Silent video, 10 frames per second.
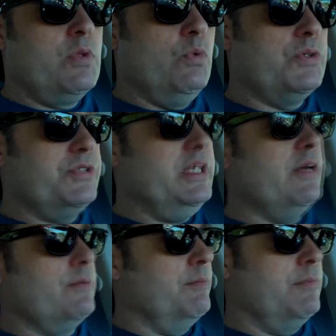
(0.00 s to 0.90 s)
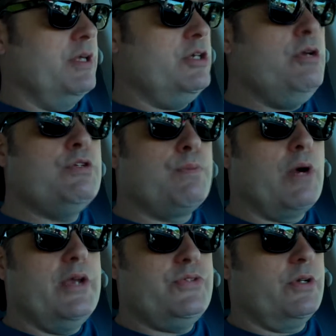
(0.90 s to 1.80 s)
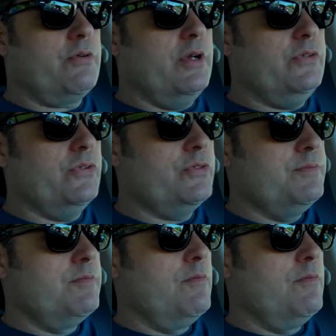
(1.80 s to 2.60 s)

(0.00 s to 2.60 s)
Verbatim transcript: we'll see a, huge price increases